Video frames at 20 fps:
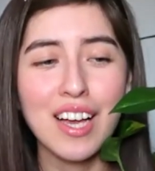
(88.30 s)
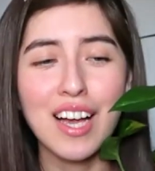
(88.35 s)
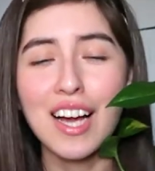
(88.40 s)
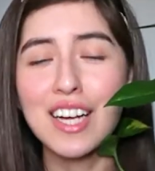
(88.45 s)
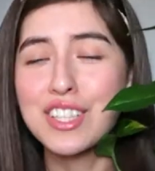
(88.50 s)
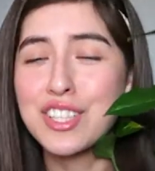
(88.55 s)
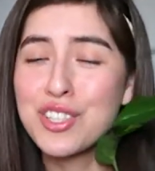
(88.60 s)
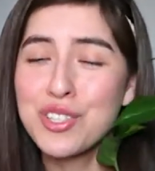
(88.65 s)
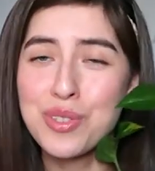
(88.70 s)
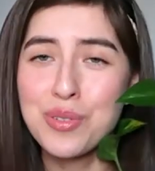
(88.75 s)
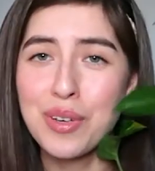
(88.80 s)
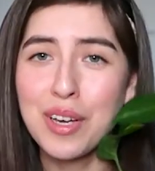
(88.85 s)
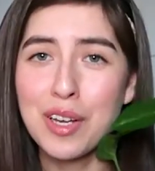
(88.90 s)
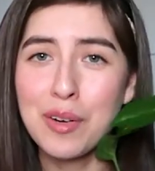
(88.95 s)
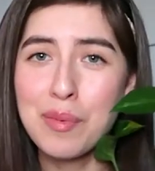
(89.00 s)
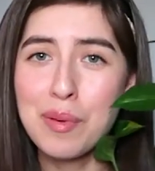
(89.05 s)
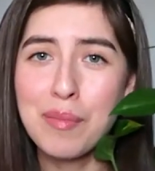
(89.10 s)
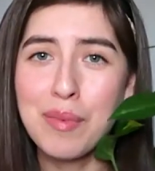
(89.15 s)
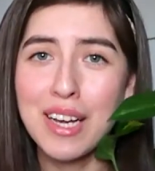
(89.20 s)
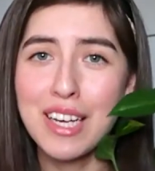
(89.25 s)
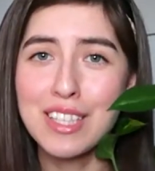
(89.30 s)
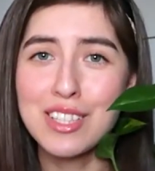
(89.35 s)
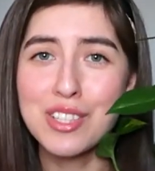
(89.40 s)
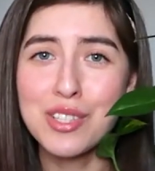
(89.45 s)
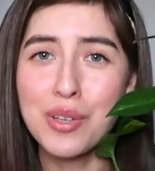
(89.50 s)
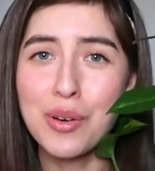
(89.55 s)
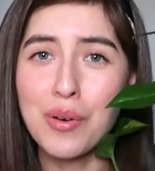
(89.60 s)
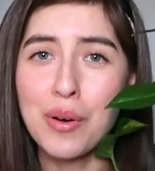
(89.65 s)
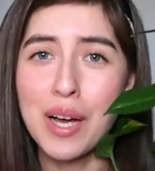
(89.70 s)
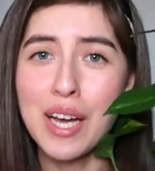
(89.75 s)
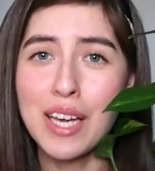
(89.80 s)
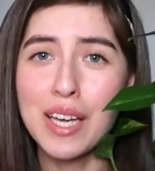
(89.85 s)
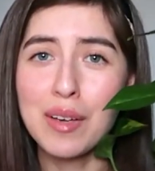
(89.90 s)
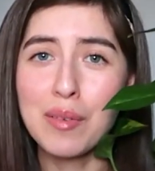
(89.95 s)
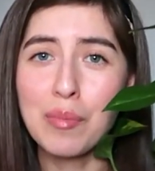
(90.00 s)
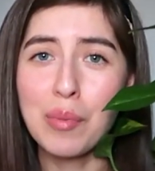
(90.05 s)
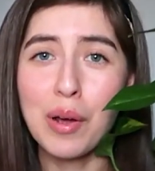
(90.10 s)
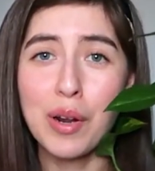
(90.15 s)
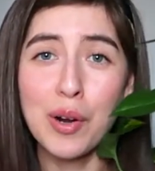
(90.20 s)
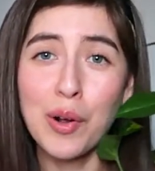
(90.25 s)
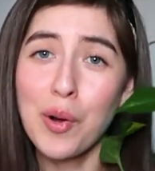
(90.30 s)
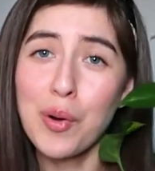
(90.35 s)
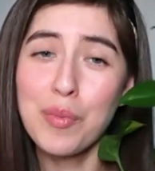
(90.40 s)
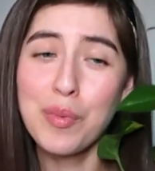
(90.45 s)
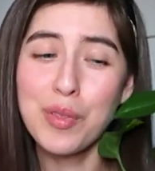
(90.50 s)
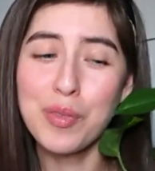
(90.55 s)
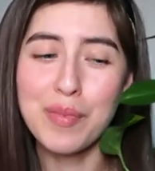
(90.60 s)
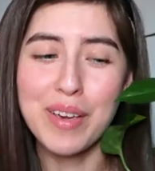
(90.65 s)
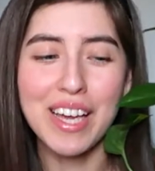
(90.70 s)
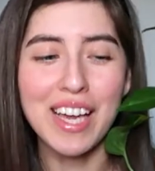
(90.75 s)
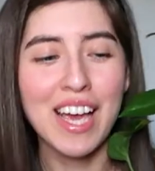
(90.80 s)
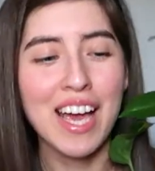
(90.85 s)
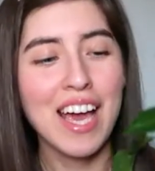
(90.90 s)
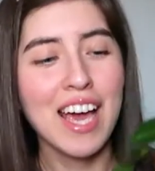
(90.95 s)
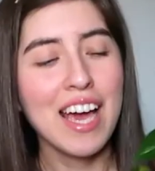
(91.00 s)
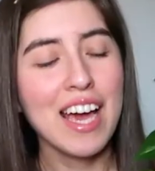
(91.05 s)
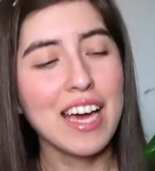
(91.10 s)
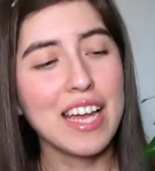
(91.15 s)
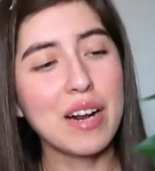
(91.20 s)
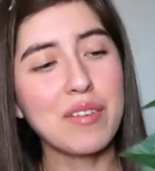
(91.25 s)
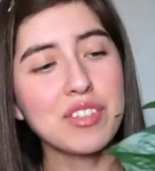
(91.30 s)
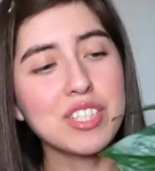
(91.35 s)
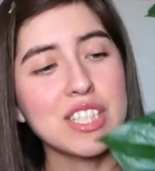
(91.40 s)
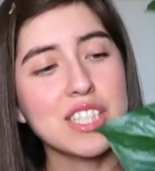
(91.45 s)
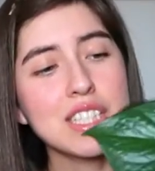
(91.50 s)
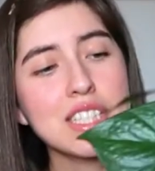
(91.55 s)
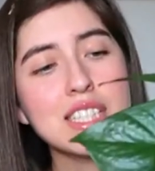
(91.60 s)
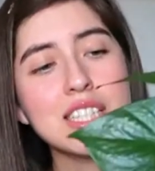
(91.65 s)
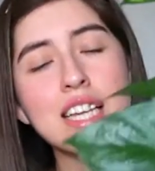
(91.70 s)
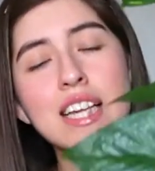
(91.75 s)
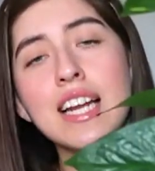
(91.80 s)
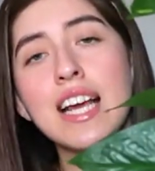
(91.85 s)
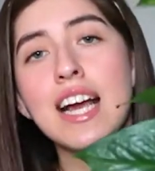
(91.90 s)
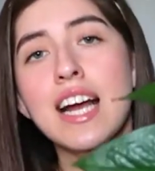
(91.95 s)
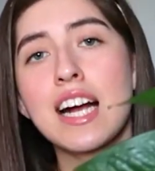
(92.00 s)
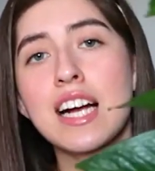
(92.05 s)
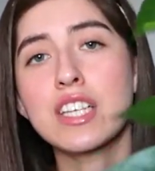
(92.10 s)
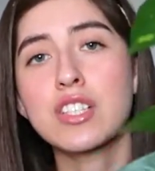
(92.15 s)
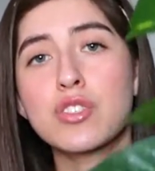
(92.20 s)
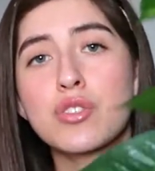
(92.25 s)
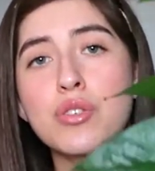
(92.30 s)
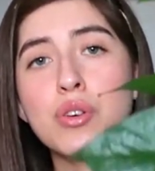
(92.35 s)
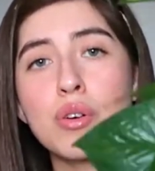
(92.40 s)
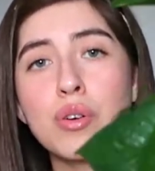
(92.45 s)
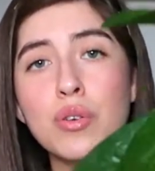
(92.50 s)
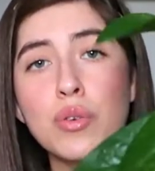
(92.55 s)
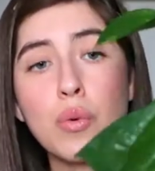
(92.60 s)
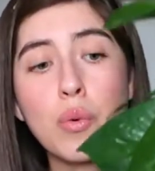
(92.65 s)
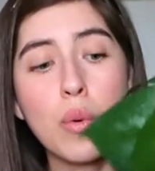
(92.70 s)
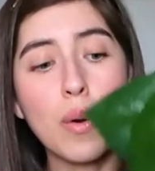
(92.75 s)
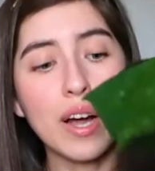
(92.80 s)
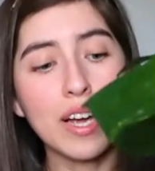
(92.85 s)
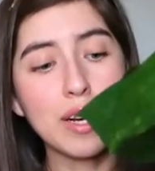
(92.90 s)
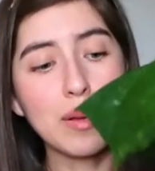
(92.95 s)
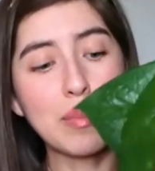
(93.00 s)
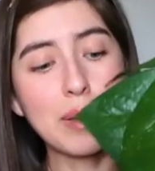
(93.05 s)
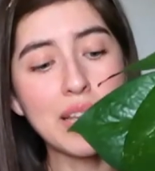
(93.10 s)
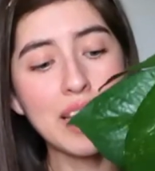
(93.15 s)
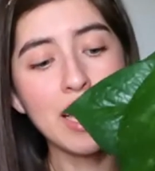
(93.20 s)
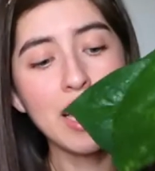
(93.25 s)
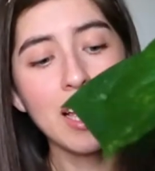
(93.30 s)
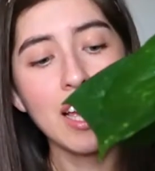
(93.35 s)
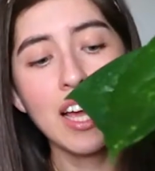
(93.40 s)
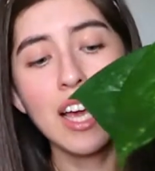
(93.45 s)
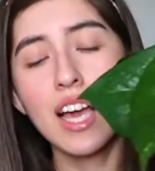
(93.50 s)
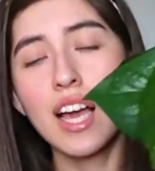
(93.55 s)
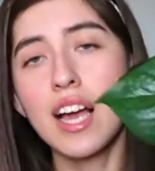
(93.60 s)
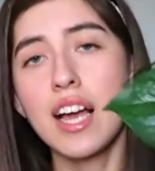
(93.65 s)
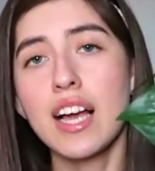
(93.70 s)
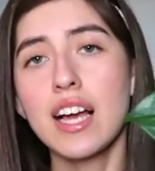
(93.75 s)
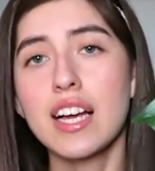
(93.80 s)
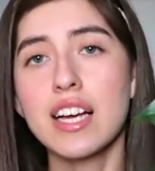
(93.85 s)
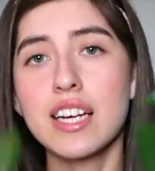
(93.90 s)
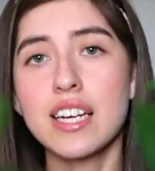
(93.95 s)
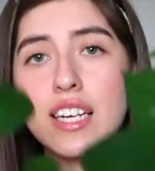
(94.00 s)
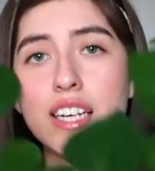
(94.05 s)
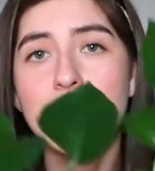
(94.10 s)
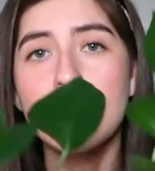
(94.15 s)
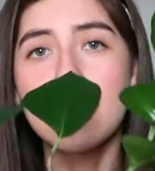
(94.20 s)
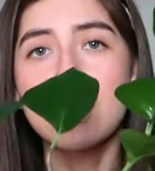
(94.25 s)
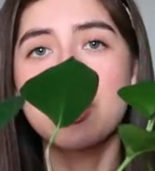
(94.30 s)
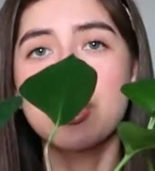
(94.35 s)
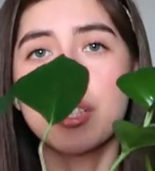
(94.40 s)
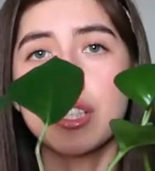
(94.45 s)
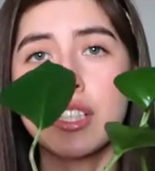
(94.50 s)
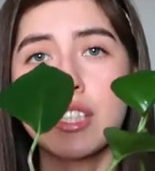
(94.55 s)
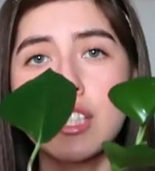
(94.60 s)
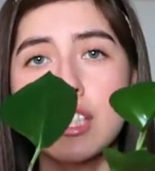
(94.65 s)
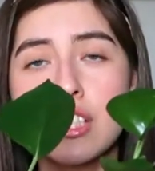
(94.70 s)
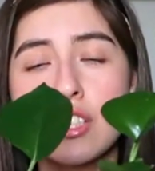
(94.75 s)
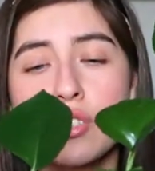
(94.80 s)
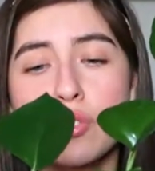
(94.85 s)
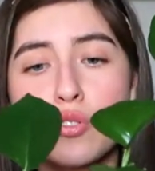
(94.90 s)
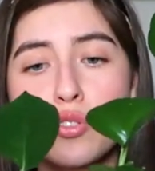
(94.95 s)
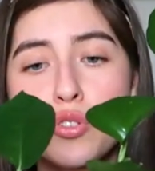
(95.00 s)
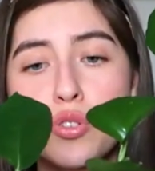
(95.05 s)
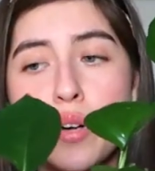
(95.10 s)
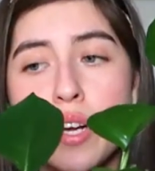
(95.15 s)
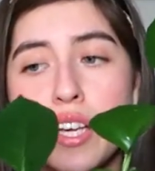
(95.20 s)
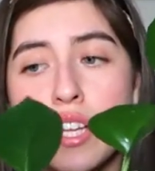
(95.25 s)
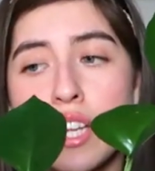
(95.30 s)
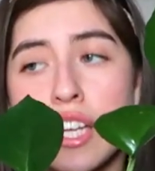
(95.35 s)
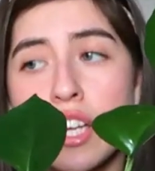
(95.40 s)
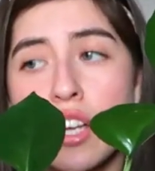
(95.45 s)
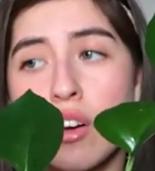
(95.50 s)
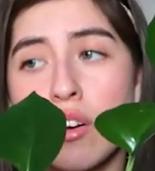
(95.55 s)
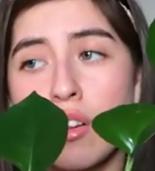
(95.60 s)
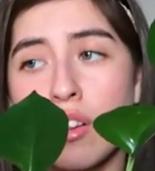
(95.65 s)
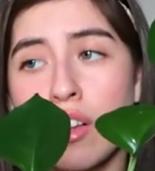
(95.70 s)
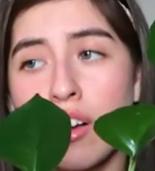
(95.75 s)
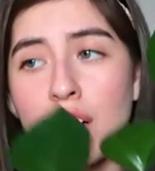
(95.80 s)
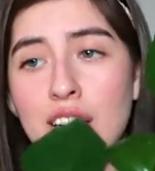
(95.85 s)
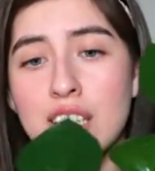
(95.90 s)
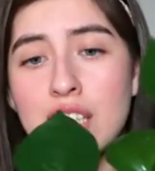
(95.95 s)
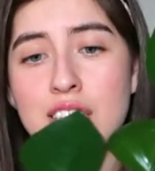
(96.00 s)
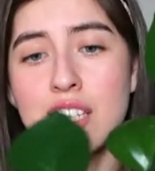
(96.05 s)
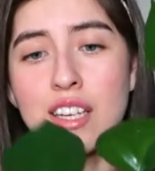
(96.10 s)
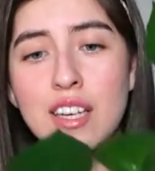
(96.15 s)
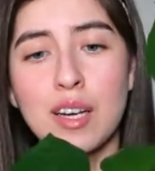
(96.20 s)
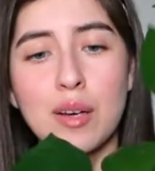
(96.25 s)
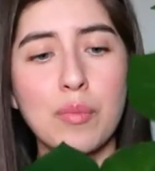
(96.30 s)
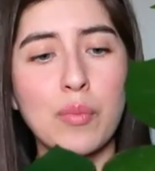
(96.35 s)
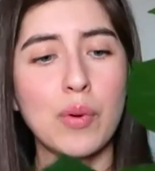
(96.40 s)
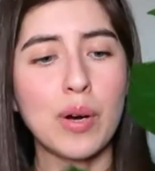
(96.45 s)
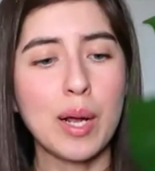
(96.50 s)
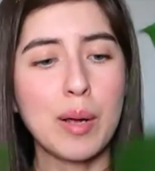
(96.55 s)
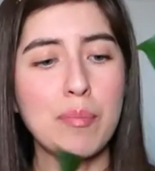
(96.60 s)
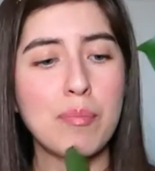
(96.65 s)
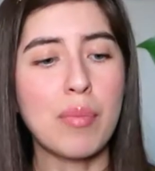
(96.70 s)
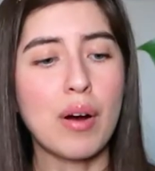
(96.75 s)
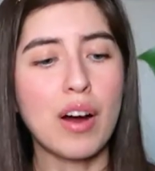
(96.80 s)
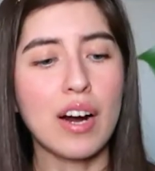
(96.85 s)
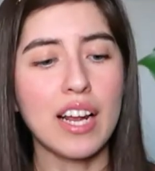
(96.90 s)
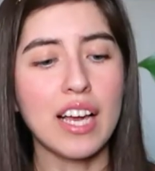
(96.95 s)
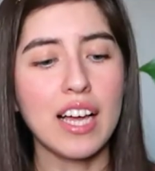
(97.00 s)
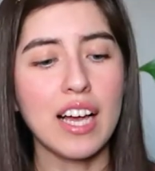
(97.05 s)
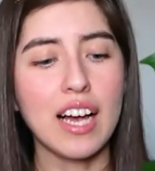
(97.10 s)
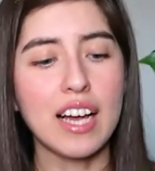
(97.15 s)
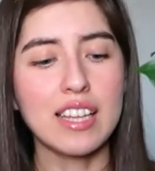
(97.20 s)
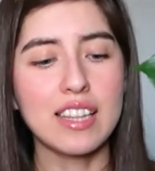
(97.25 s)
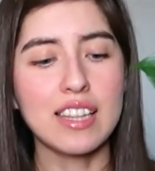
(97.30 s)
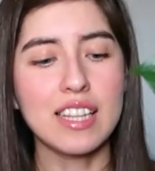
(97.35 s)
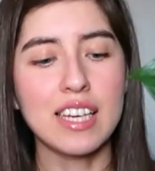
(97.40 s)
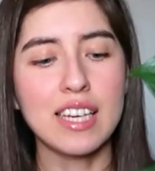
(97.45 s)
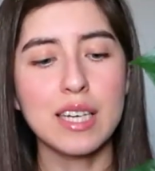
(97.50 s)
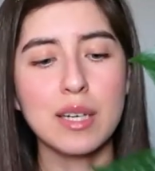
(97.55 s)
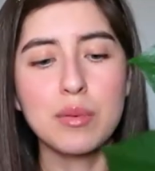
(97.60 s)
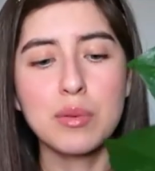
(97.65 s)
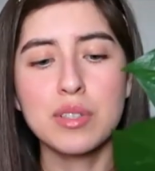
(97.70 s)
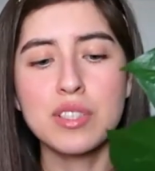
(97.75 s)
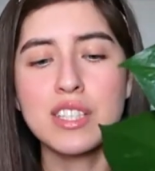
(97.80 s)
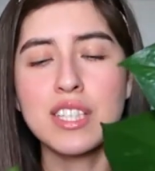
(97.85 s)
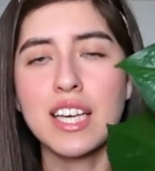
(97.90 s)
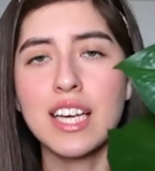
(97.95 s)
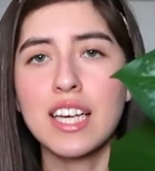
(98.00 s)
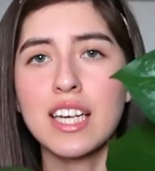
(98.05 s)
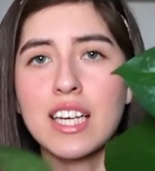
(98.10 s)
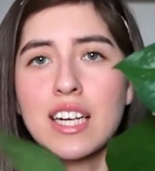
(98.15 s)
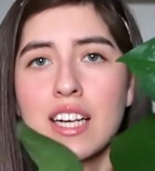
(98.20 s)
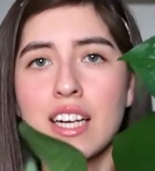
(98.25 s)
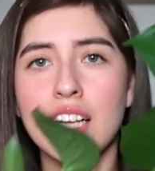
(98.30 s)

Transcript: I just knew it had to be mine, so I brought it home with me. And ever since then it has grown quite a bit. As you can see, it's trailing a lot. When I bought it, I think it was like